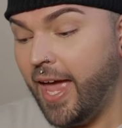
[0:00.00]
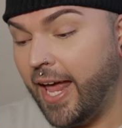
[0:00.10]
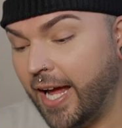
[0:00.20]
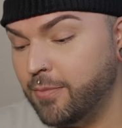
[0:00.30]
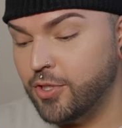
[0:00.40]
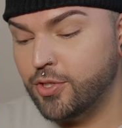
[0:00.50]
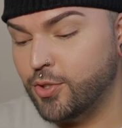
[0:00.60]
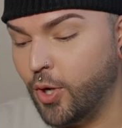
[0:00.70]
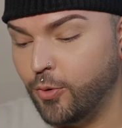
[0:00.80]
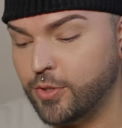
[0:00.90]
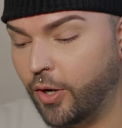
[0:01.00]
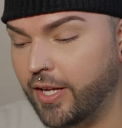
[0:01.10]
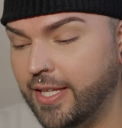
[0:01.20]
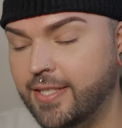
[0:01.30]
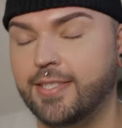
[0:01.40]
And I'm just so sorry
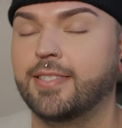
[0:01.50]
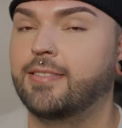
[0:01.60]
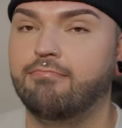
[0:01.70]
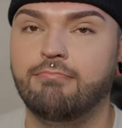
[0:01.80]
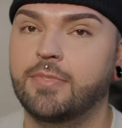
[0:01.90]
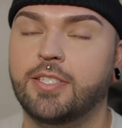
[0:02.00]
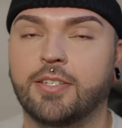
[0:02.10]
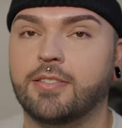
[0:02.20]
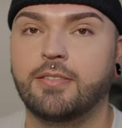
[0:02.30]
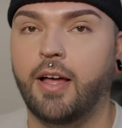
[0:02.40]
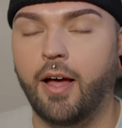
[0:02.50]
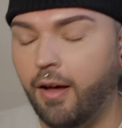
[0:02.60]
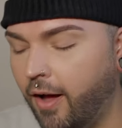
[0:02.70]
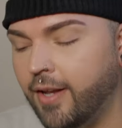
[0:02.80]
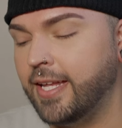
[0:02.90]
that this is just uh,
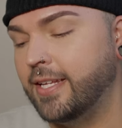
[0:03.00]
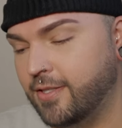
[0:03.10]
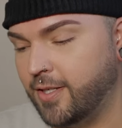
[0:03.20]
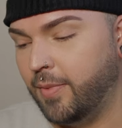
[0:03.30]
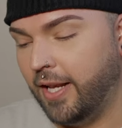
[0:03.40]
unhinged to me.